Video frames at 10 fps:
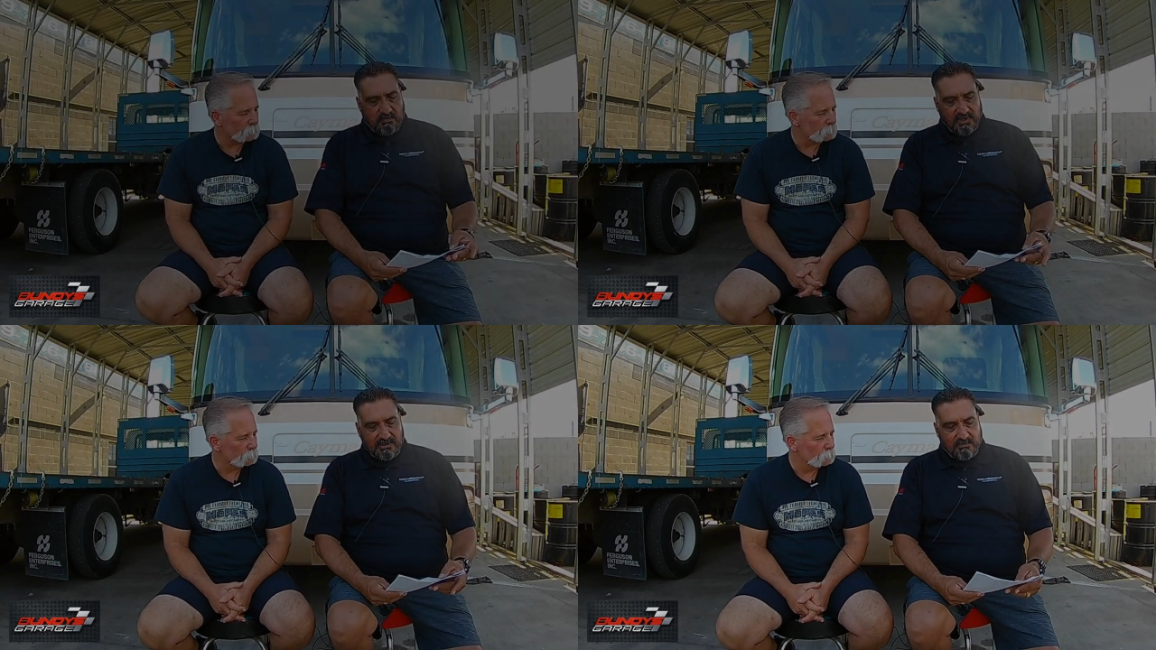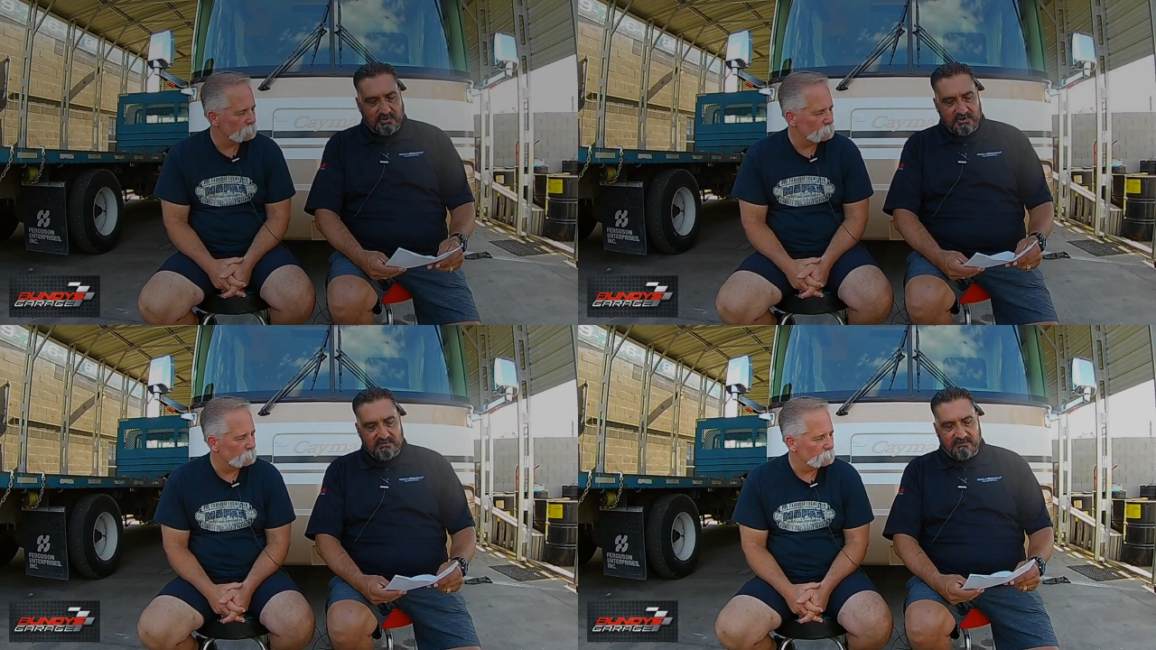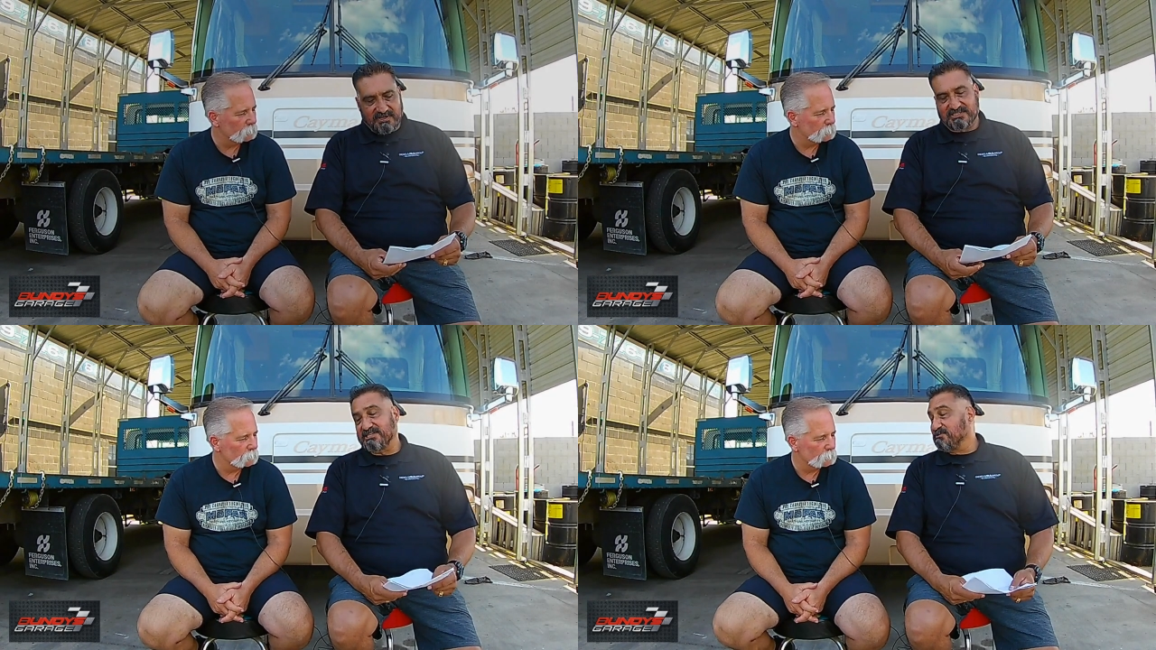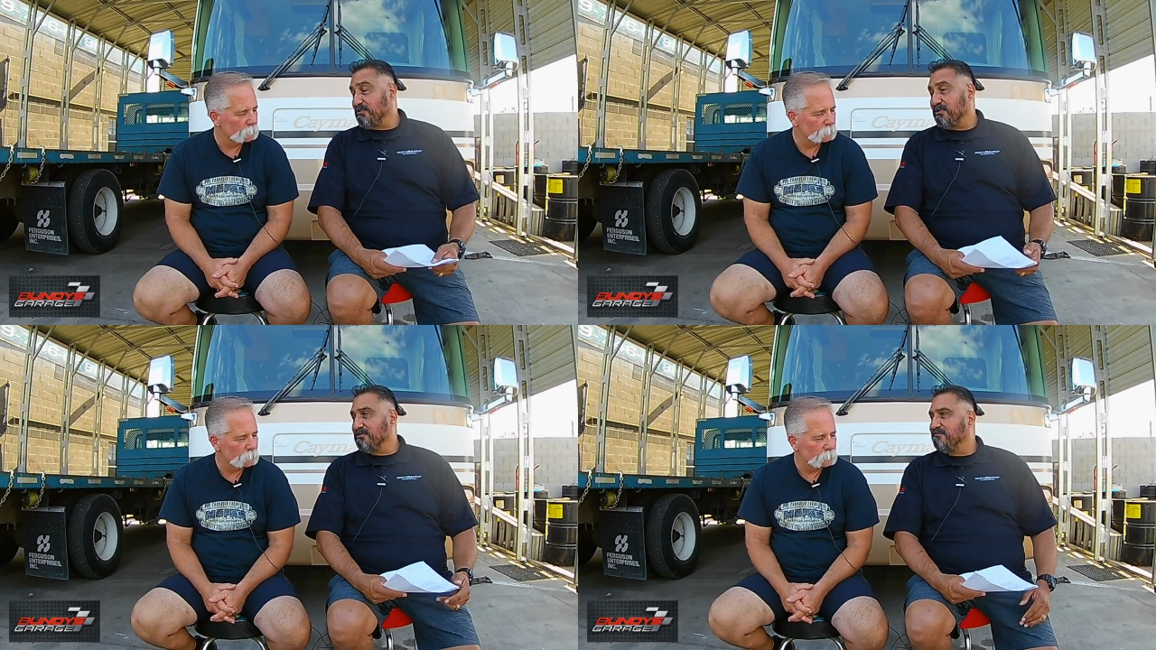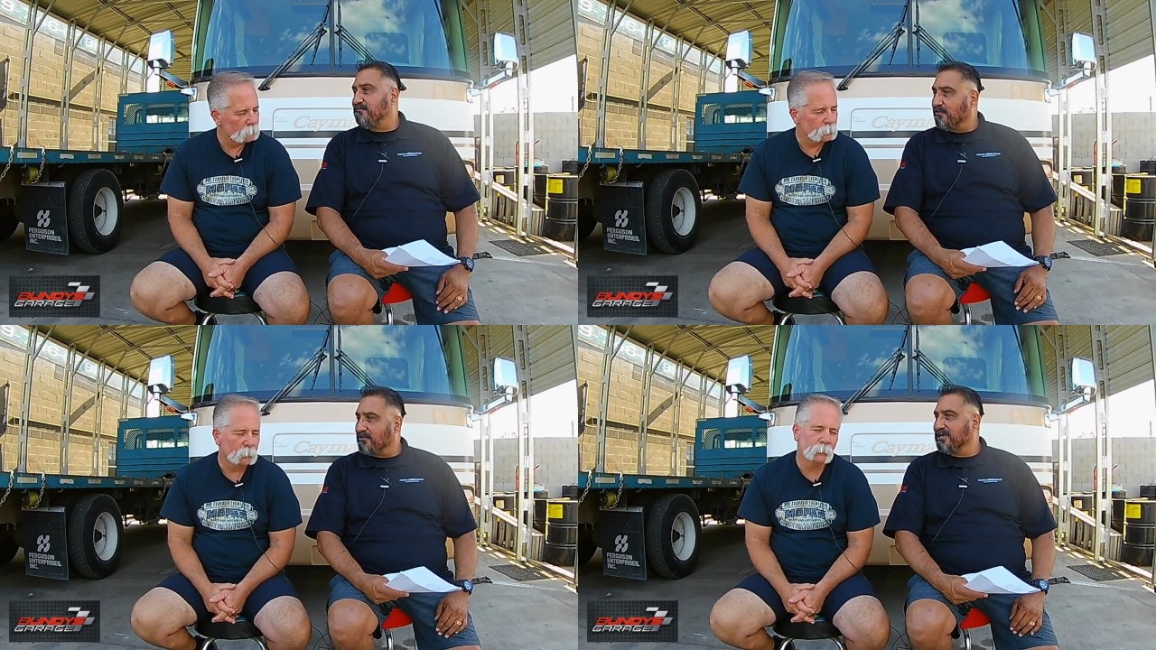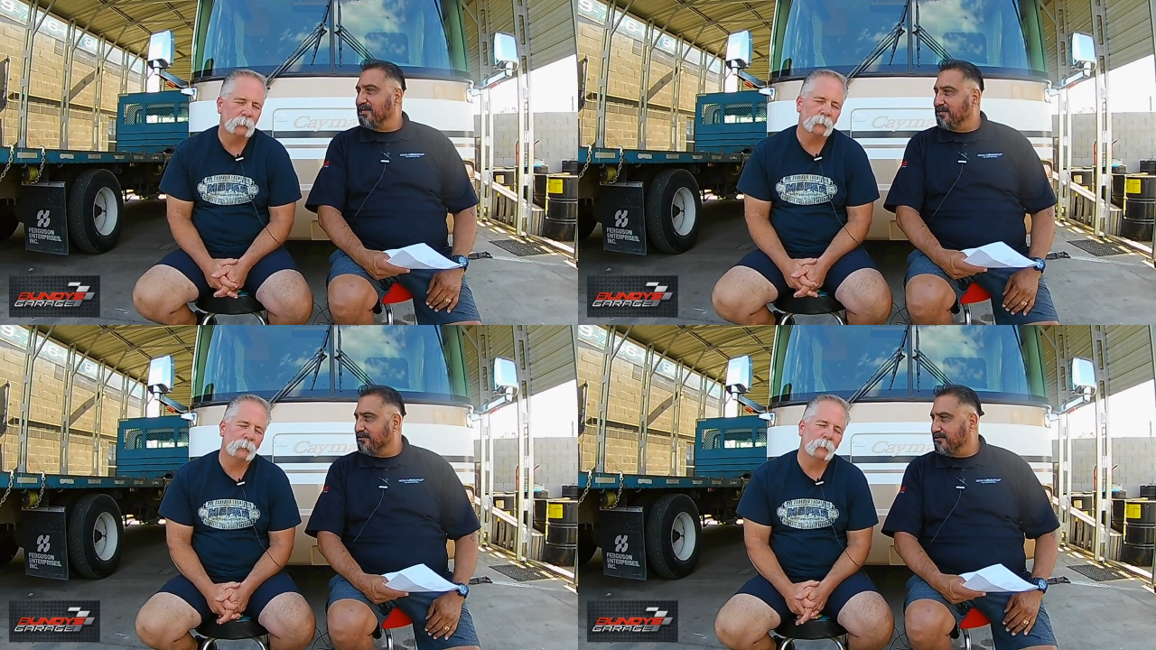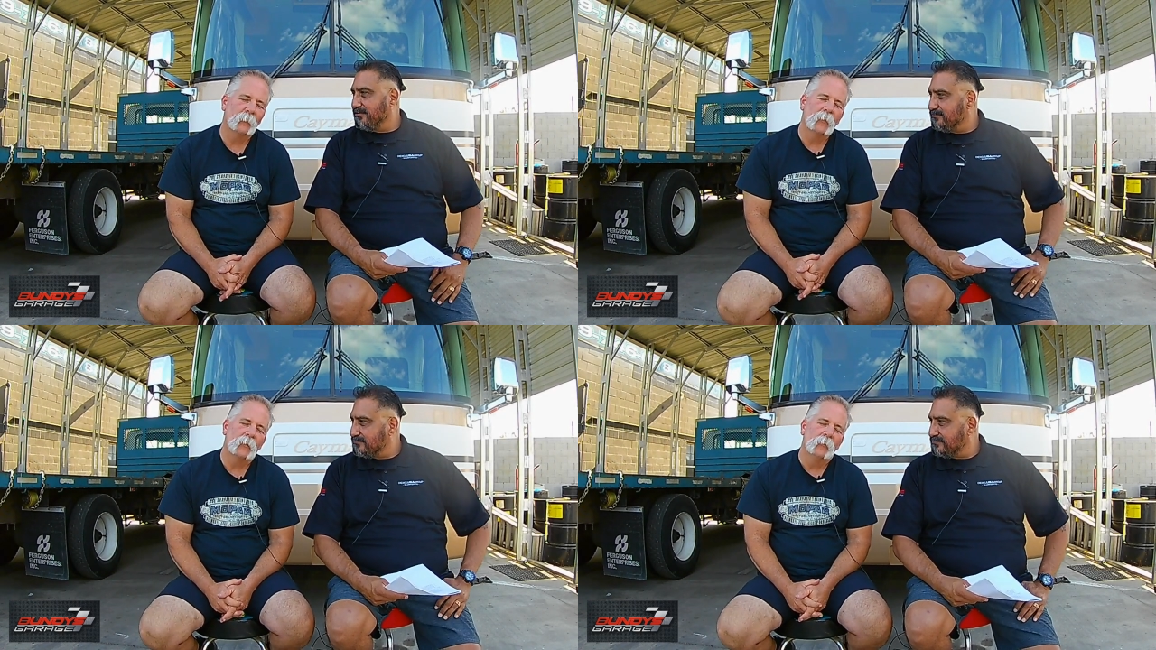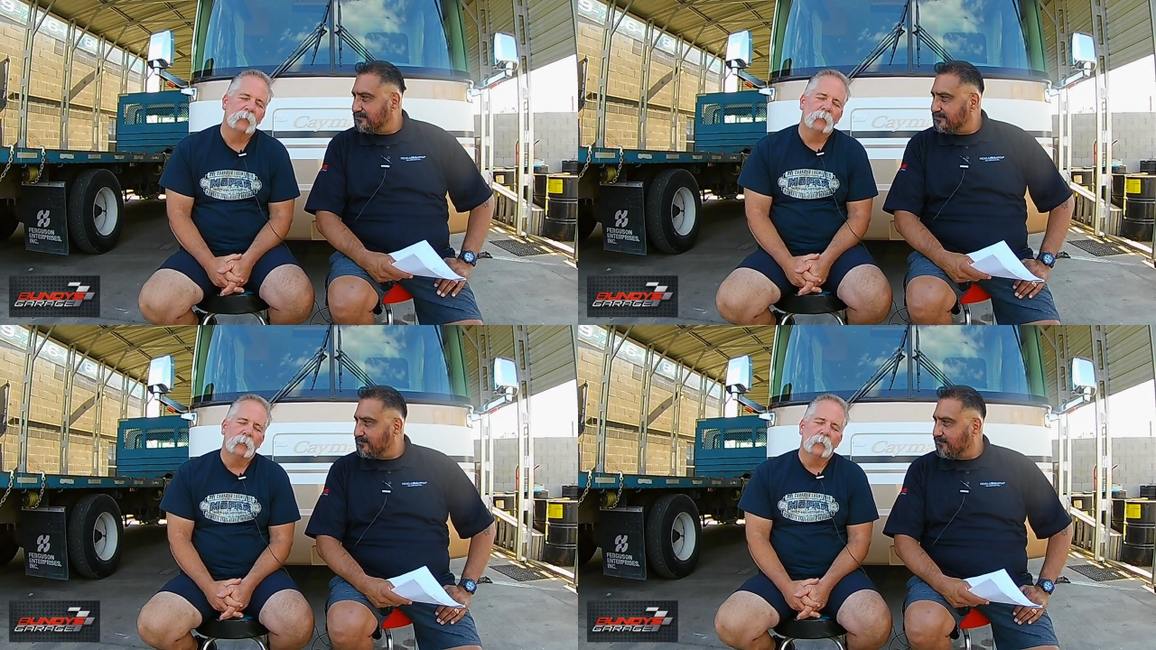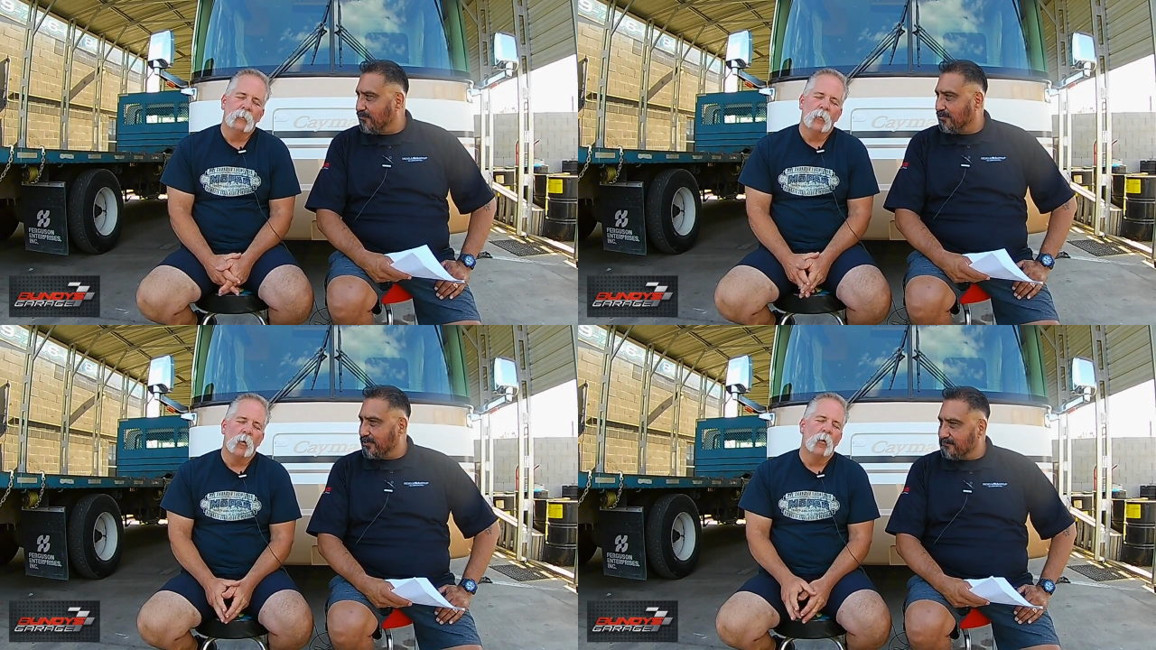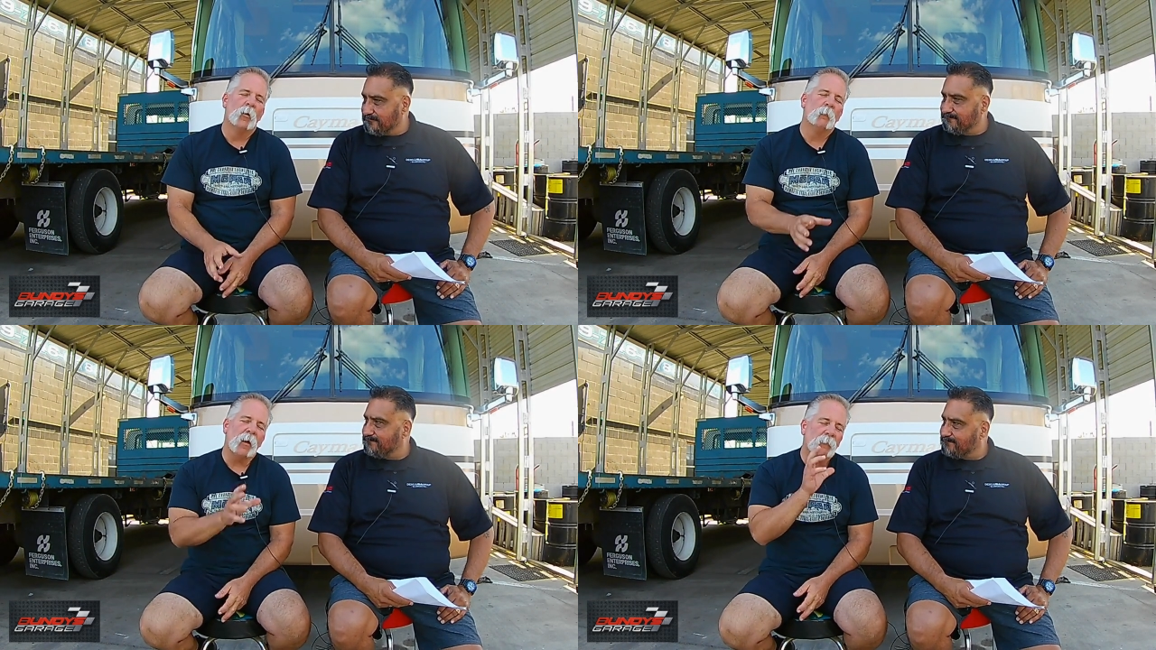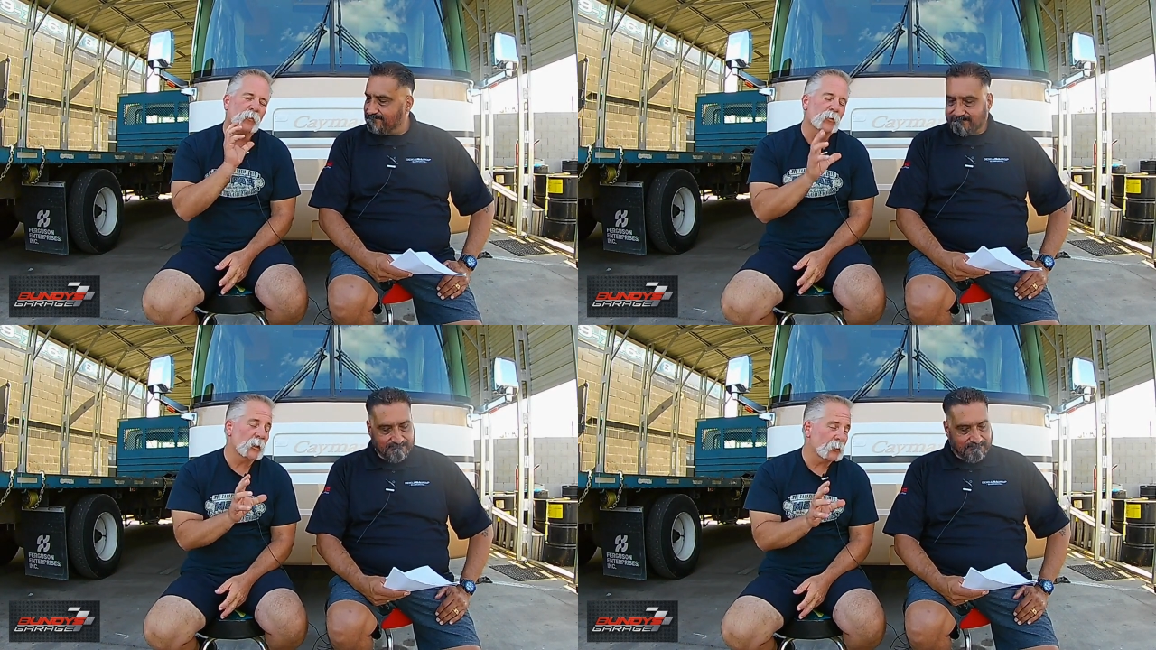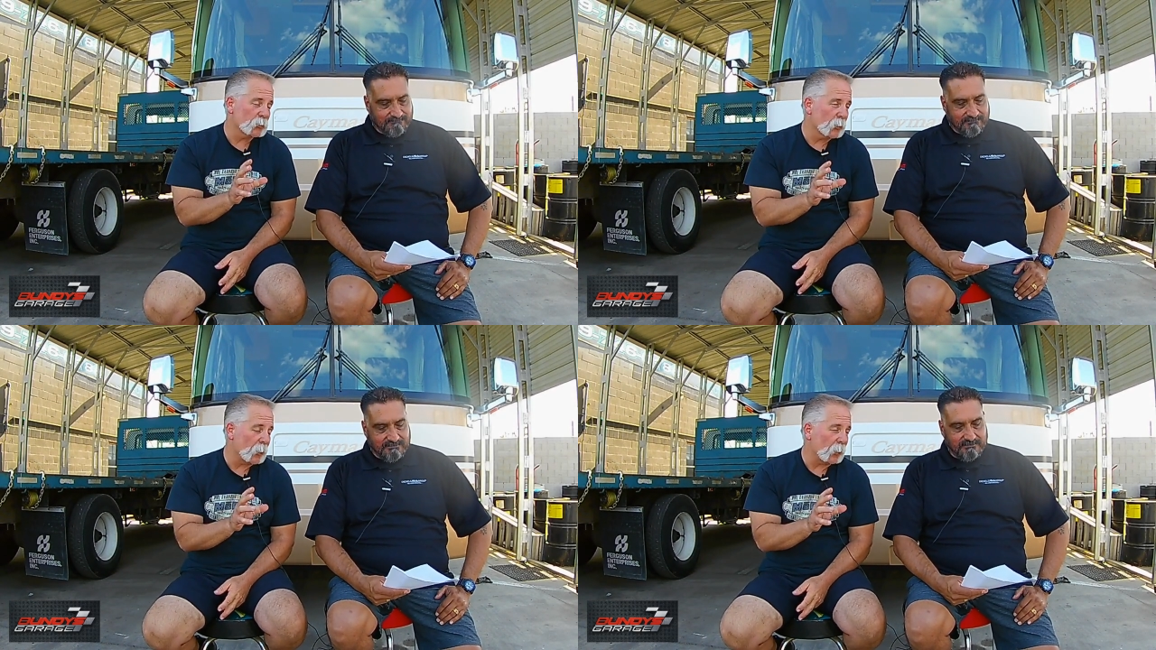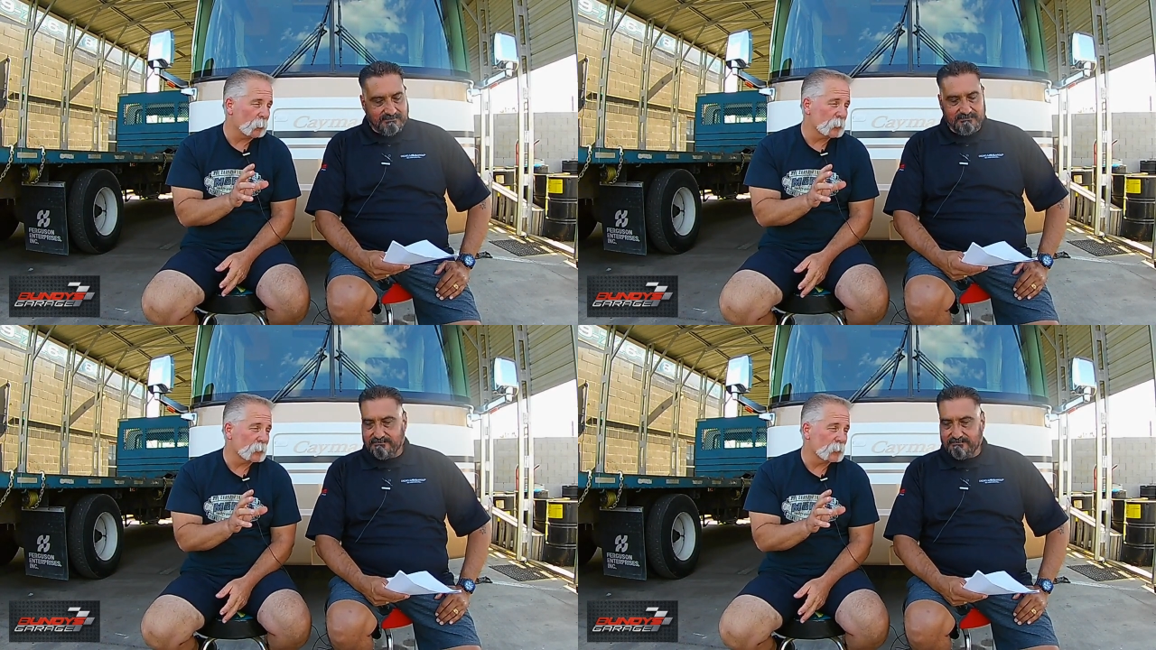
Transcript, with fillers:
Speaker 1: bulletproof a 6.4 liter? Ford? My first answer to that